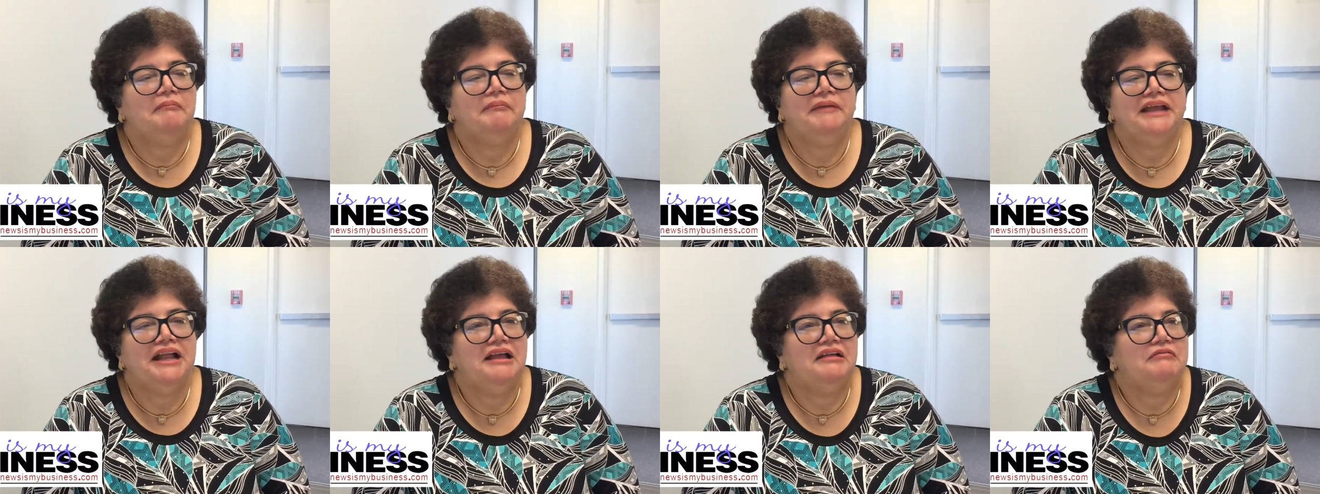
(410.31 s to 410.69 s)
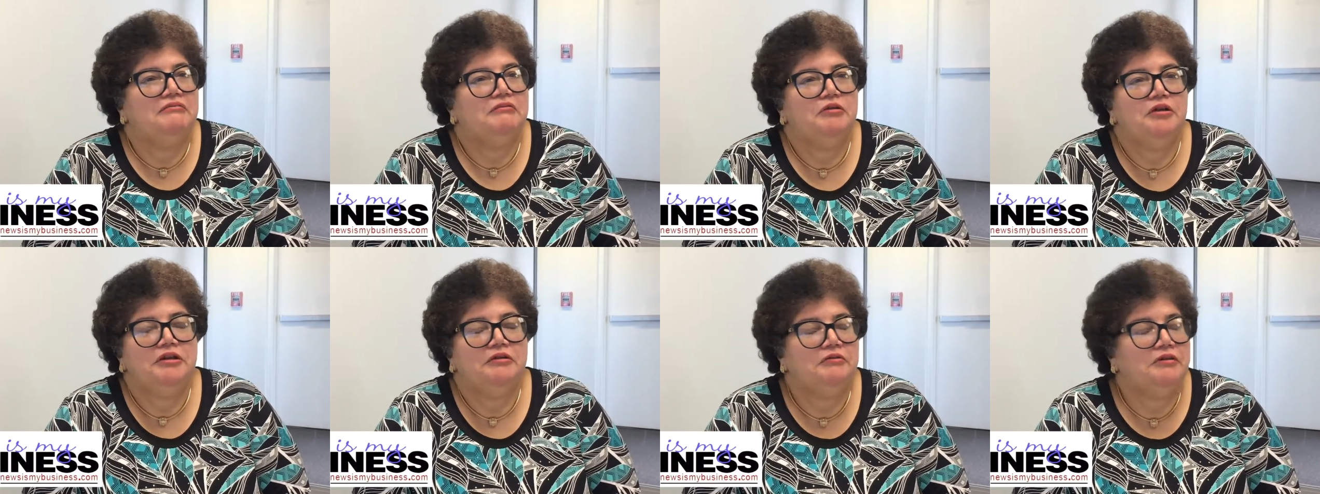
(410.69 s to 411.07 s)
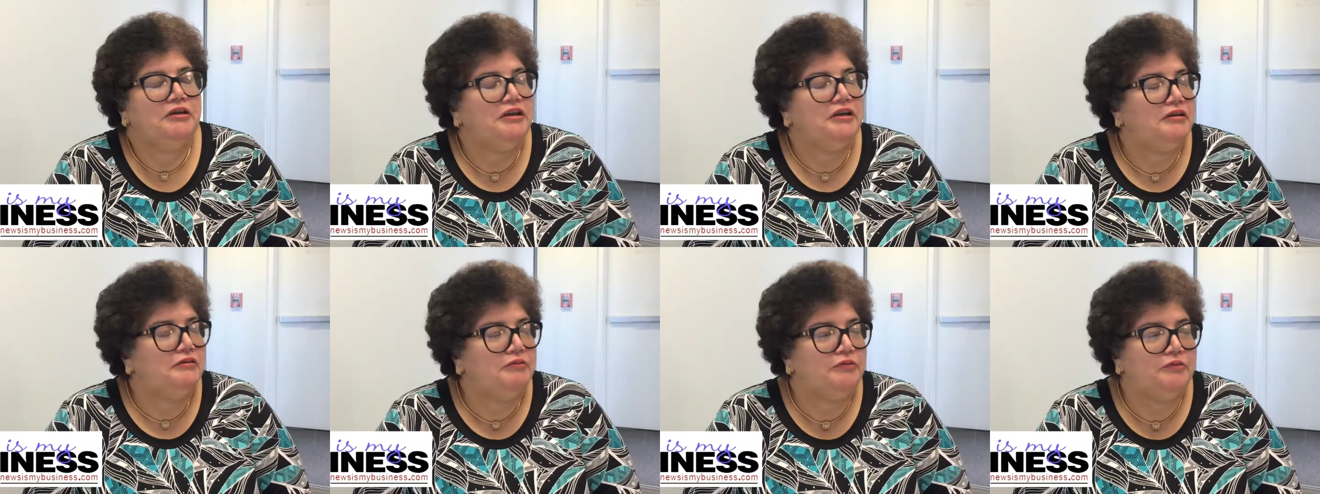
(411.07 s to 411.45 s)
Mira,
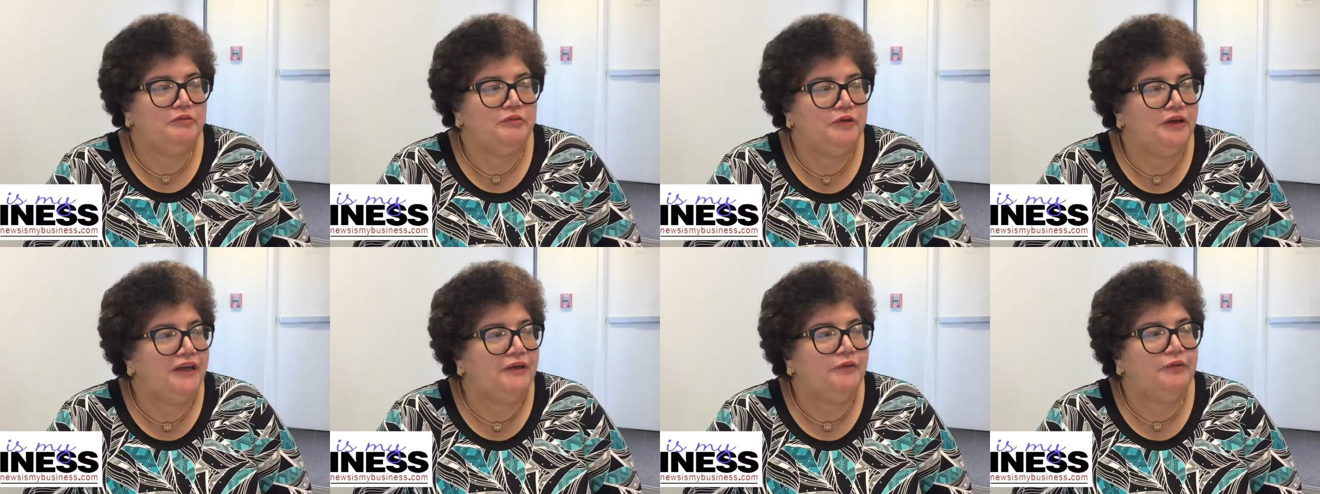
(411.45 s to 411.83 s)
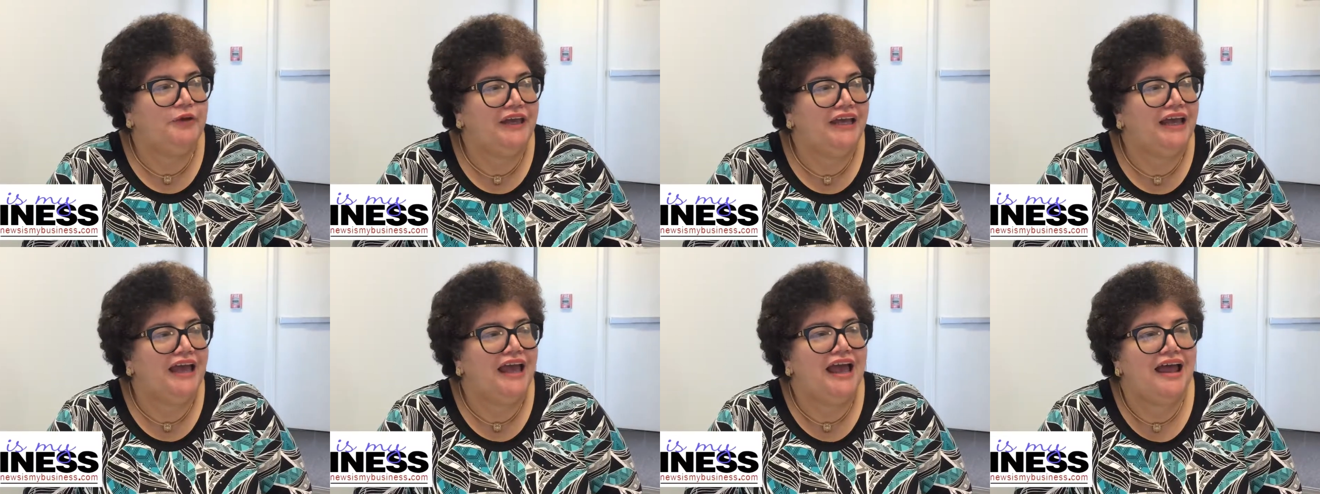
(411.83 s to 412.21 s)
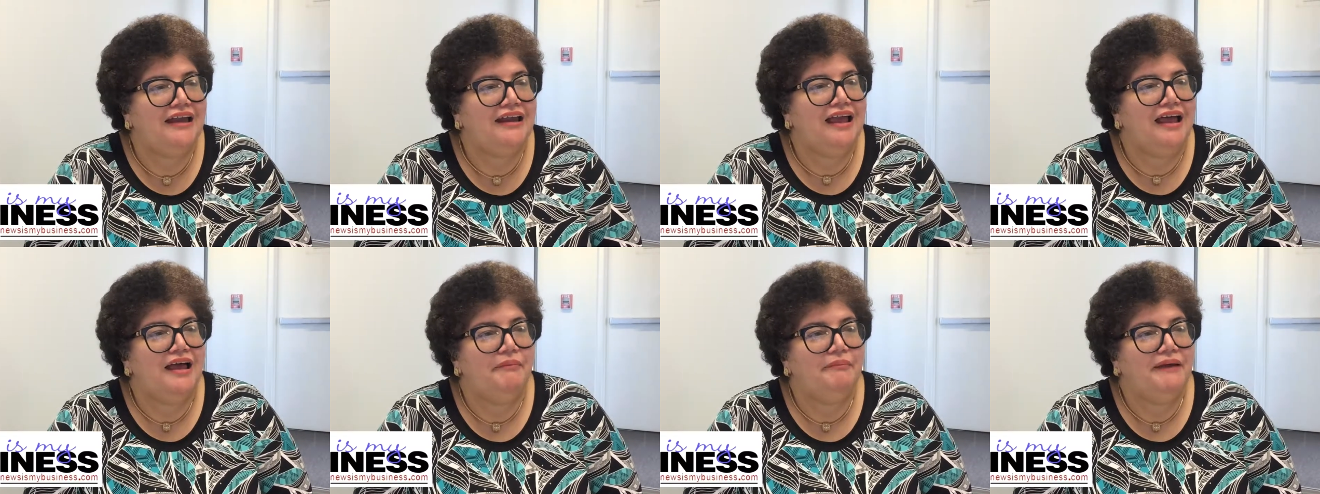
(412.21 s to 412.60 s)
we
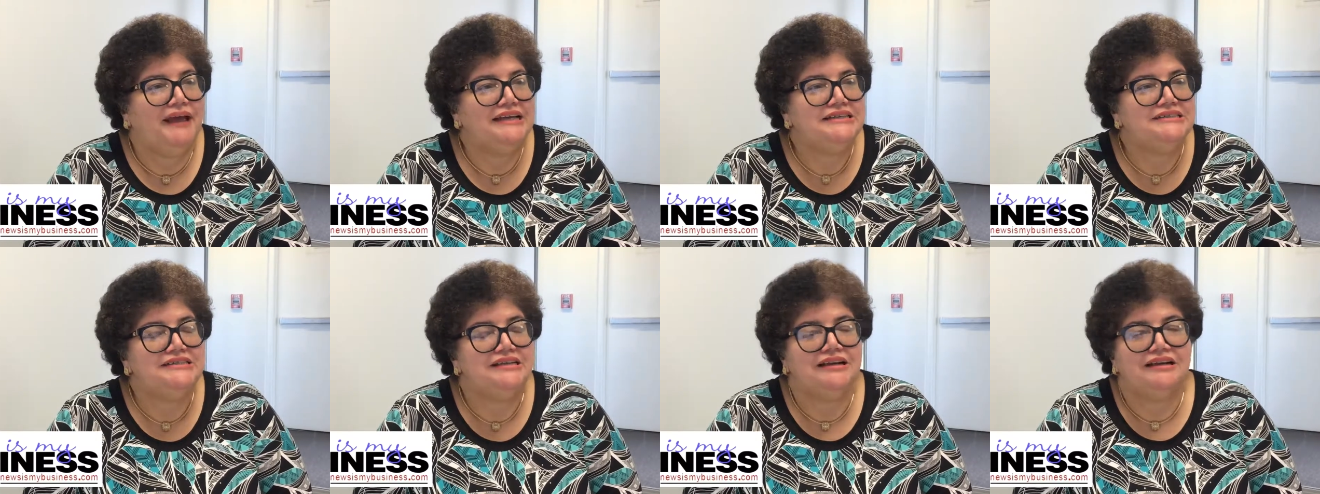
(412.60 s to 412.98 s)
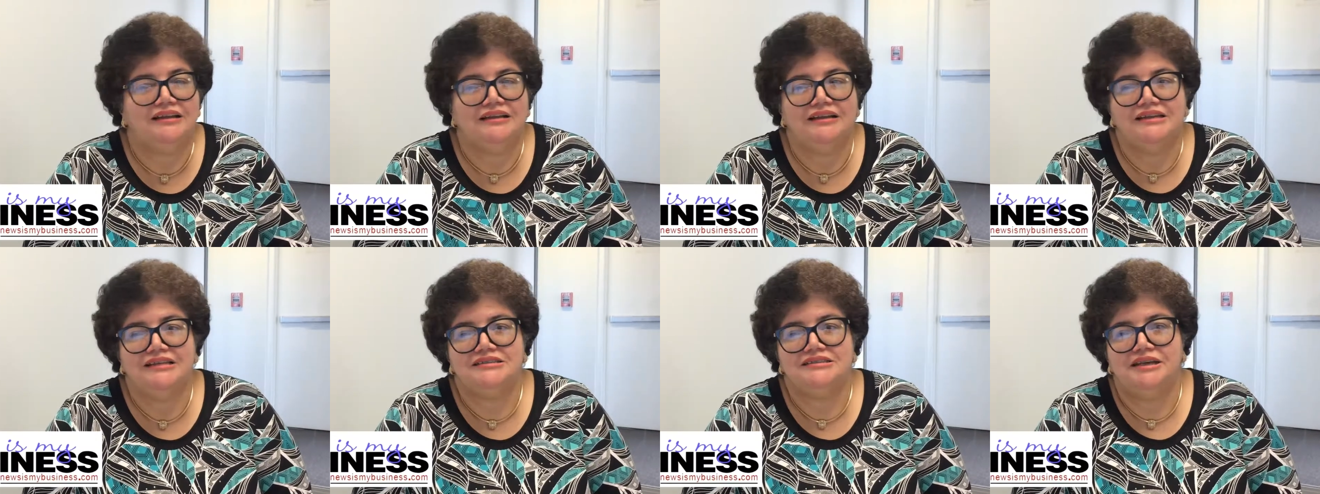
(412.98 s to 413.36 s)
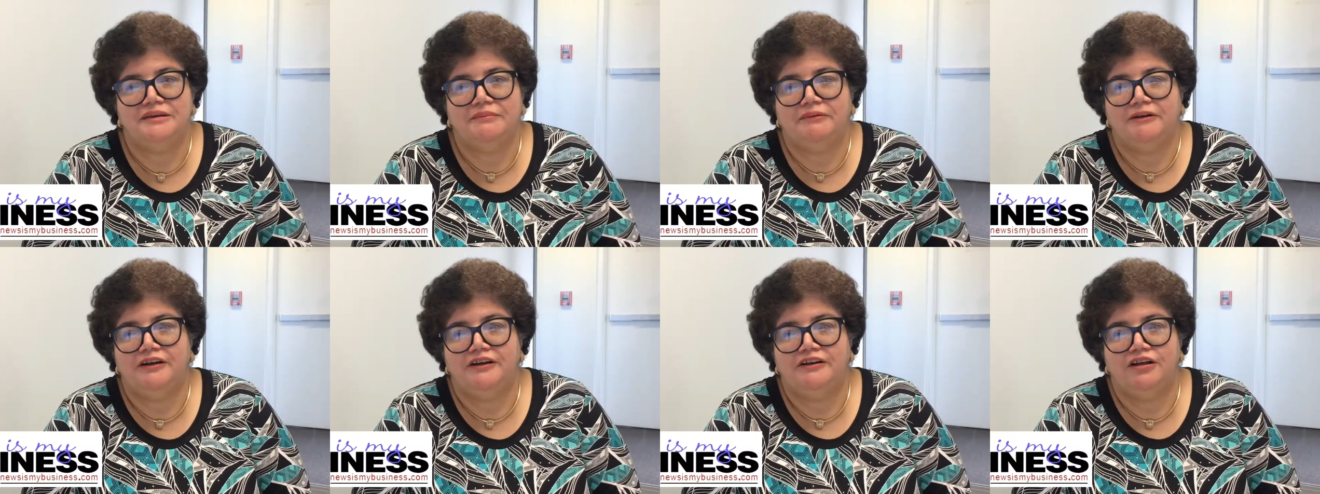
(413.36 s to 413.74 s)
had basically
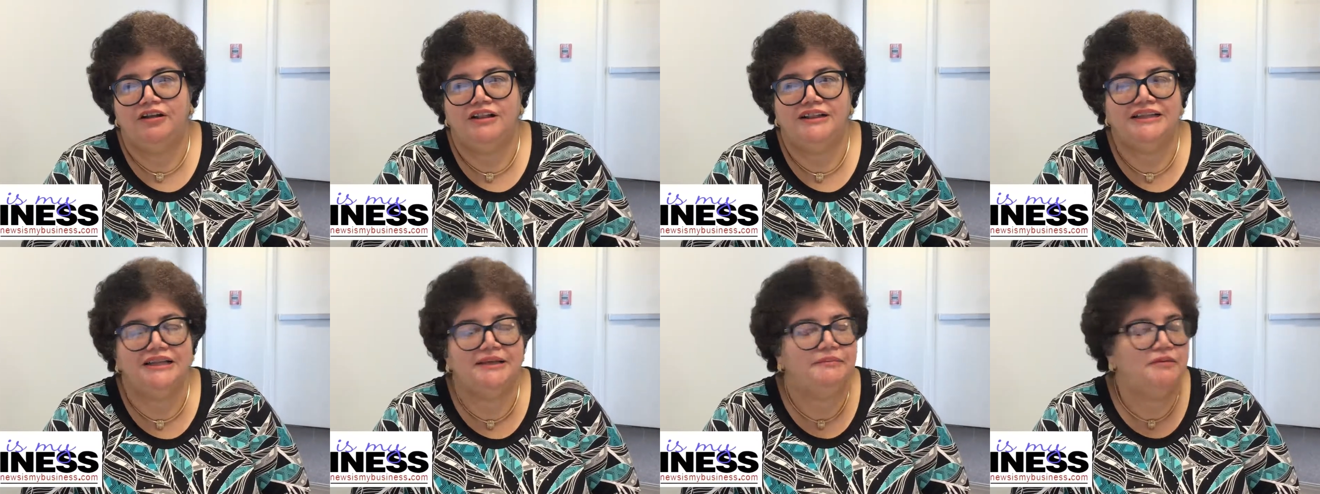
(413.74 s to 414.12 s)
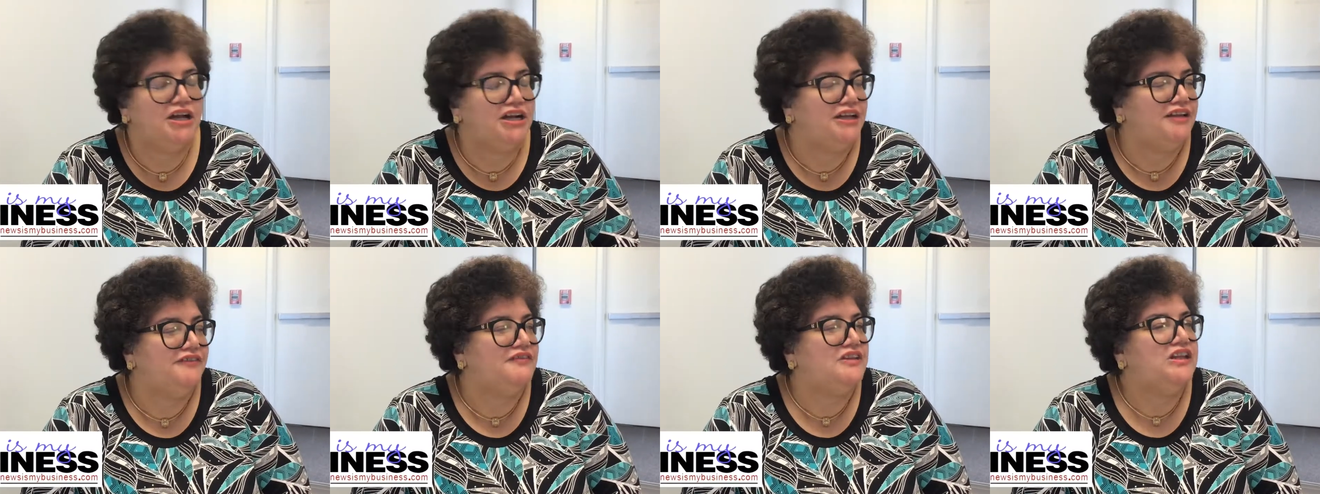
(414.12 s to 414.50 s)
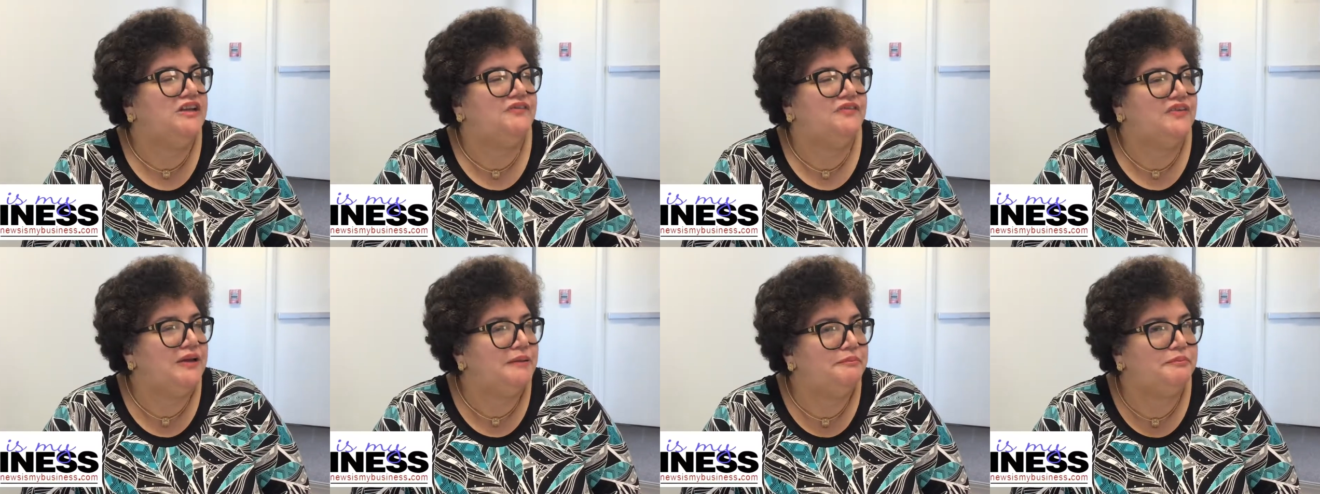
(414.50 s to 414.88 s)
several the month of
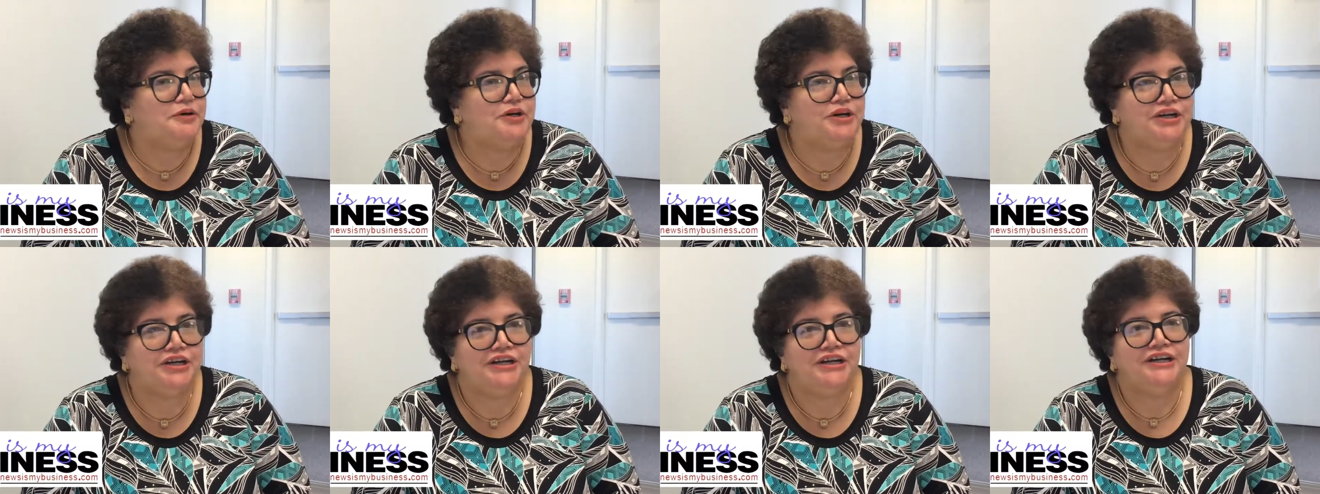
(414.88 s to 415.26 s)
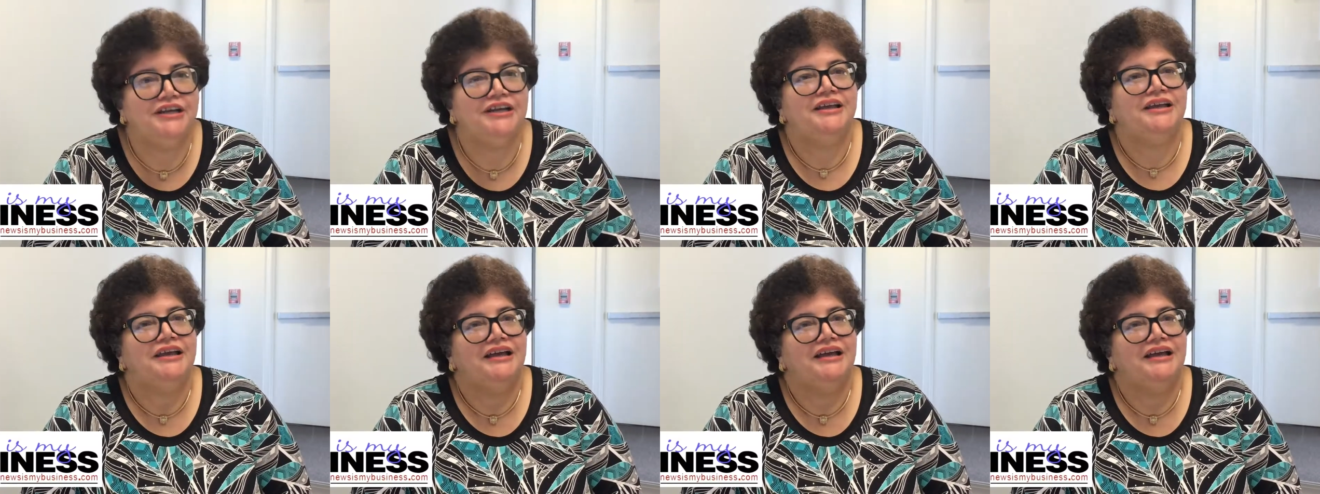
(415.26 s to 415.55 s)
November.